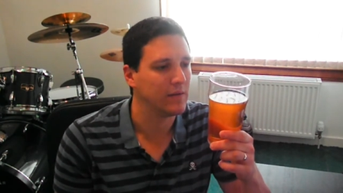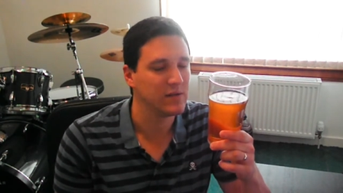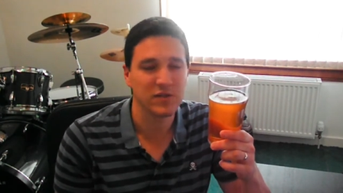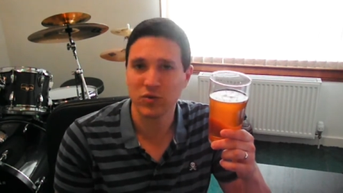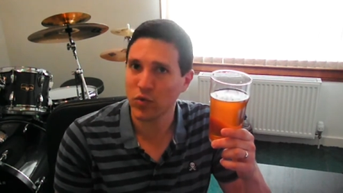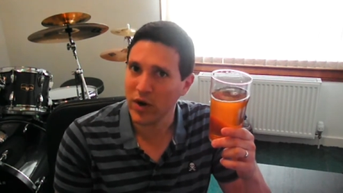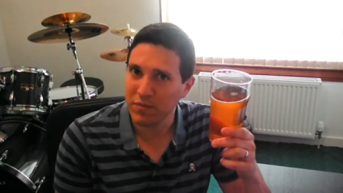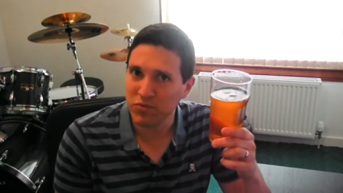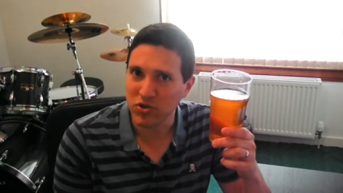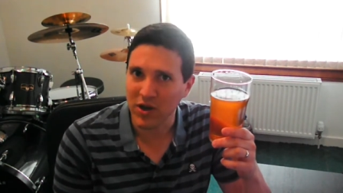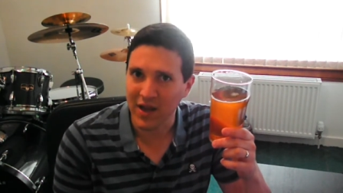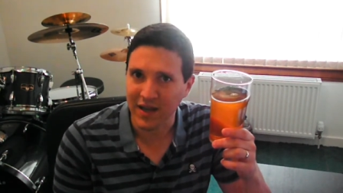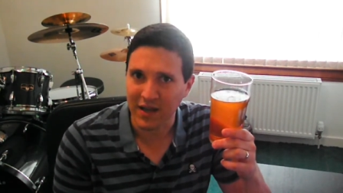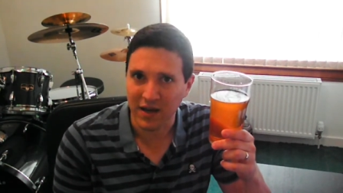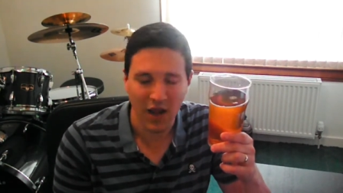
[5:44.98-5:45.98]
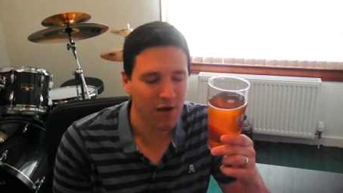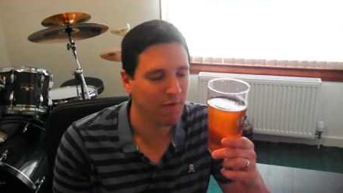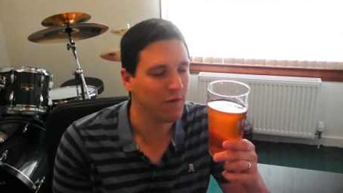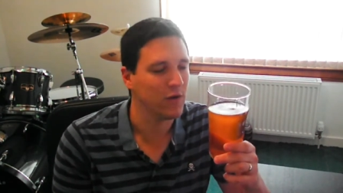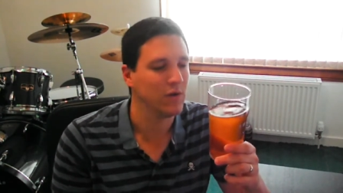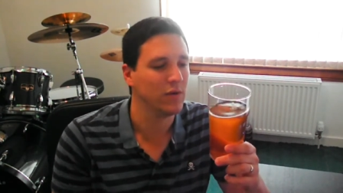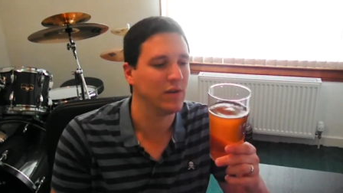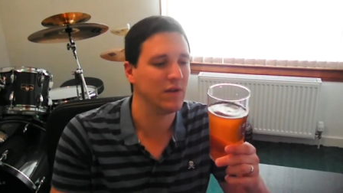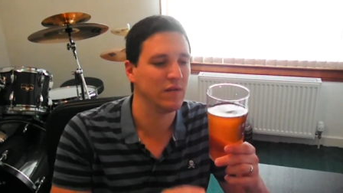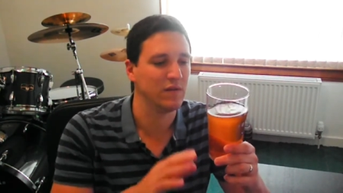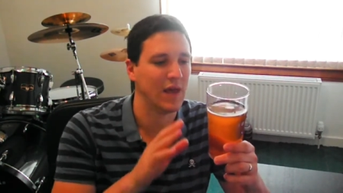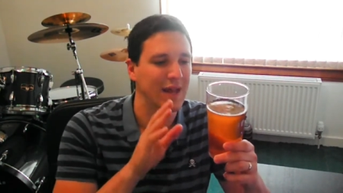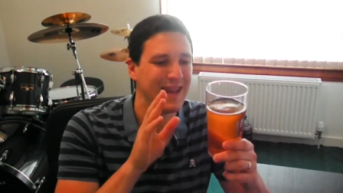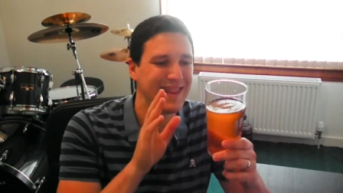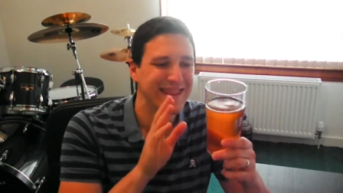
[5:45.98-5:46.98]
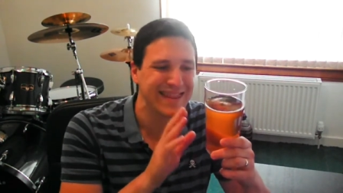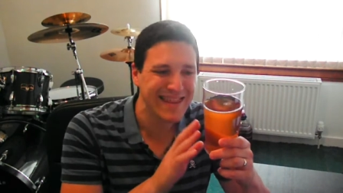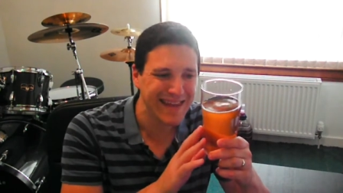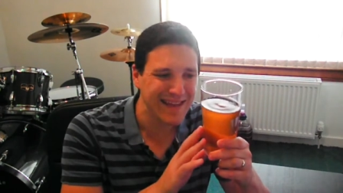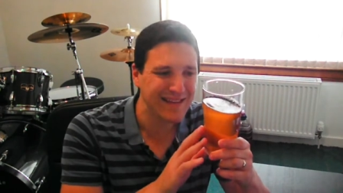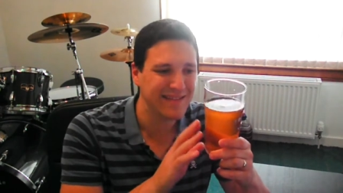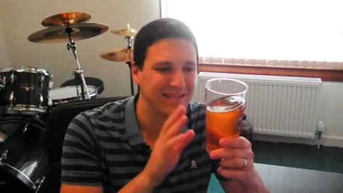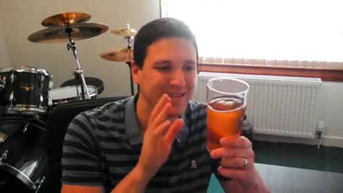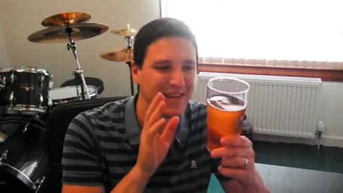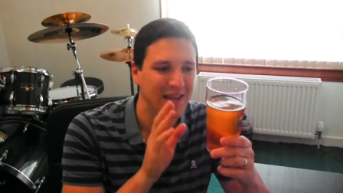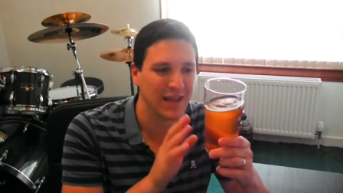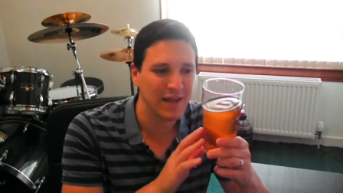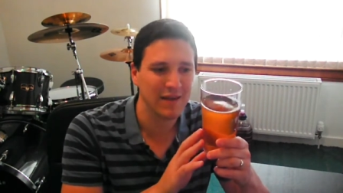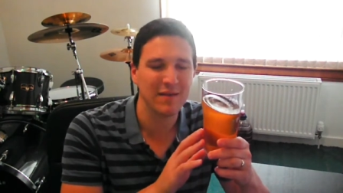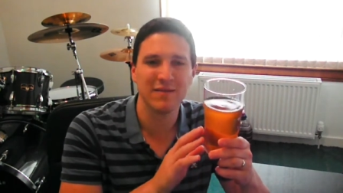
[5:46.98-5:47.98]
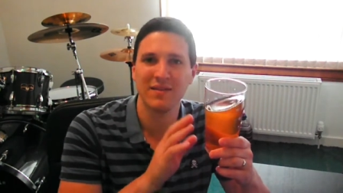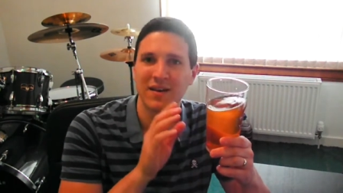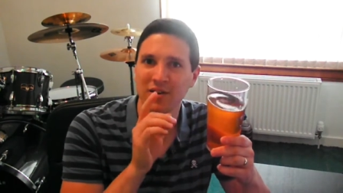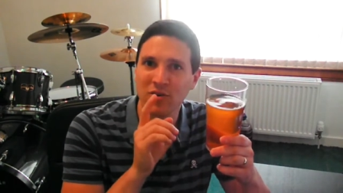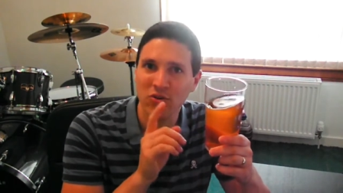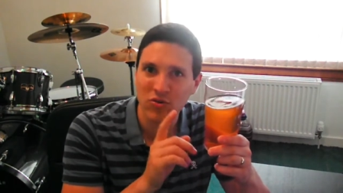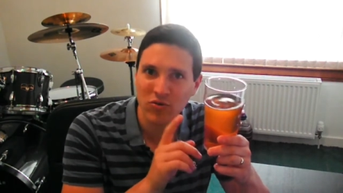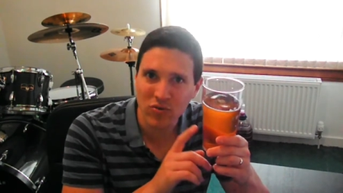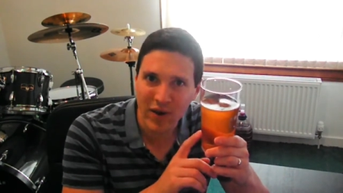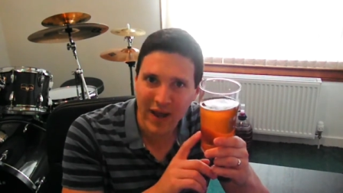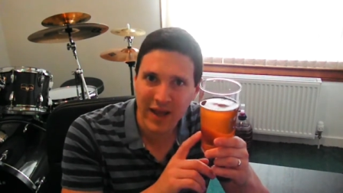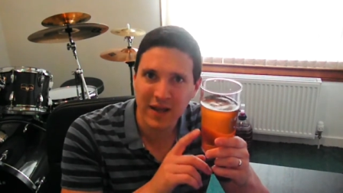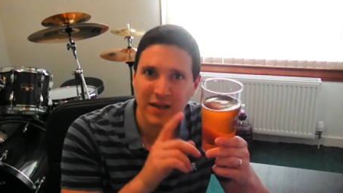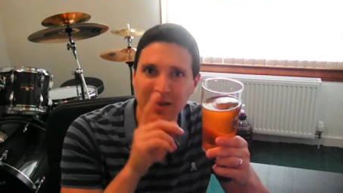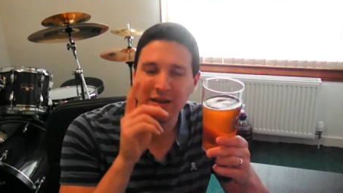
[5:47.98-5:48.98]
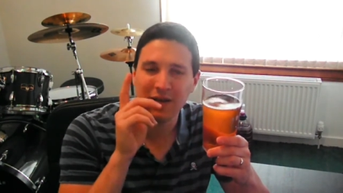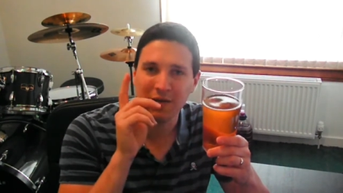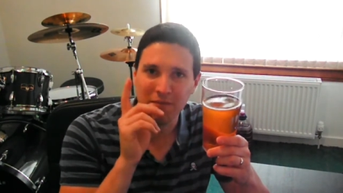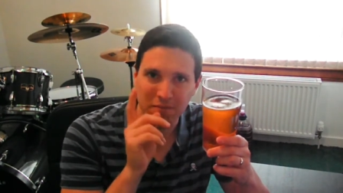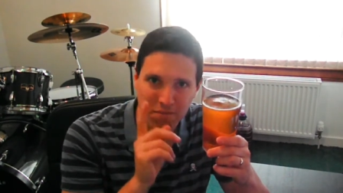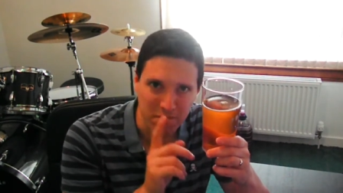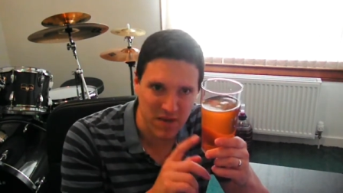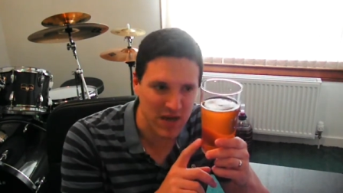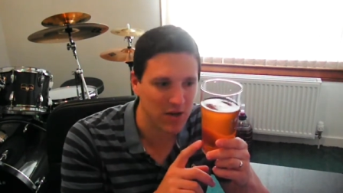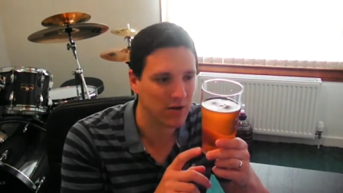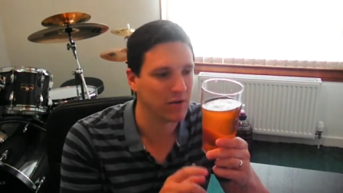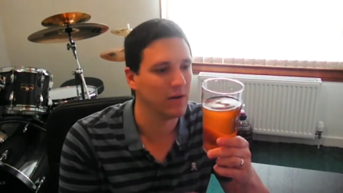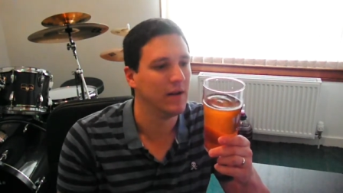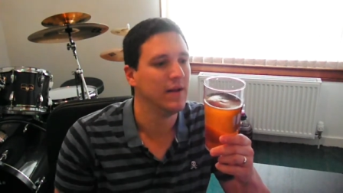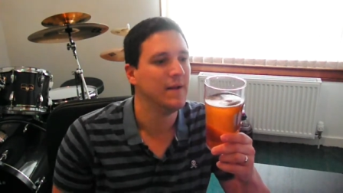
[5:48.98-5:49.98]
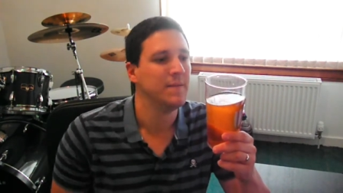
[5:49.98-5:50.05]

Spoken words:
description I can give you is that this is a great beer.